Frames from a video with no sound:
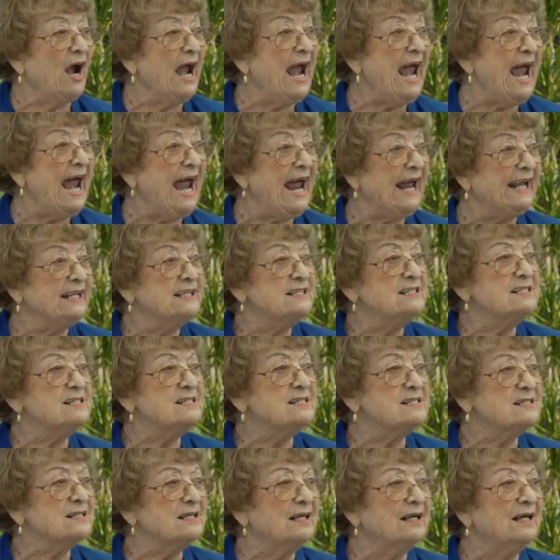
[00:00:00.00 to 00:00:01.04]
our
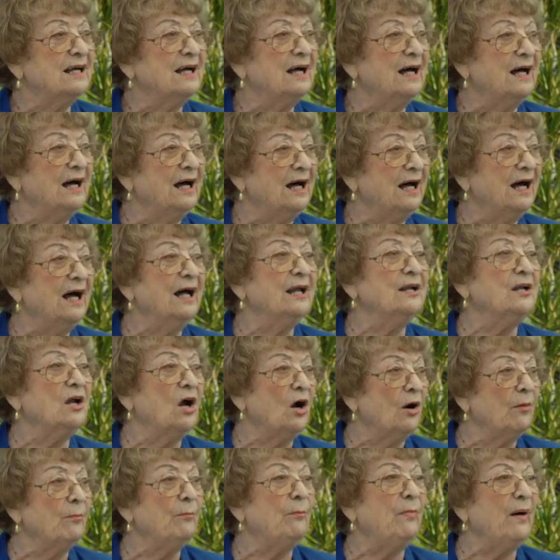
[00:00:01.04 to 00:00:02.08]
hands
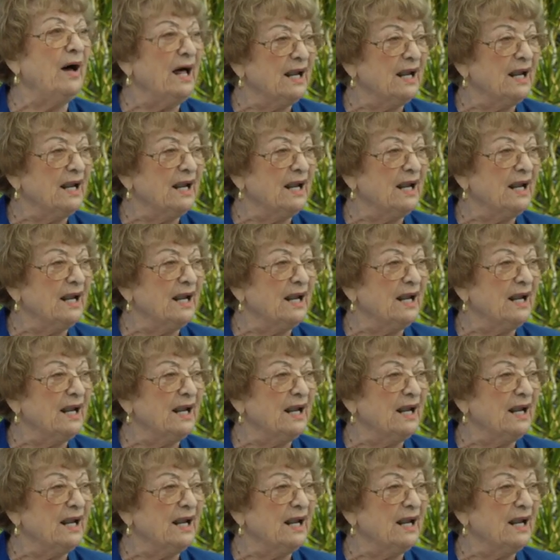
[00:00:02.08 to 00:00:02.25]
on our